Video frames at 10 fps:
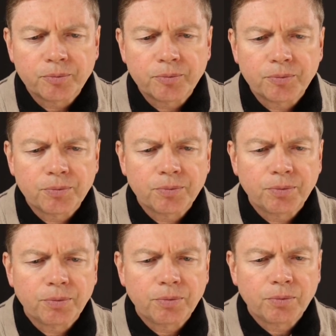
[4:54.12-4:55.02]

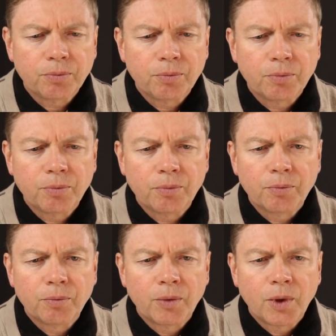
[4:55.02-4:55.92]
Nothing is said.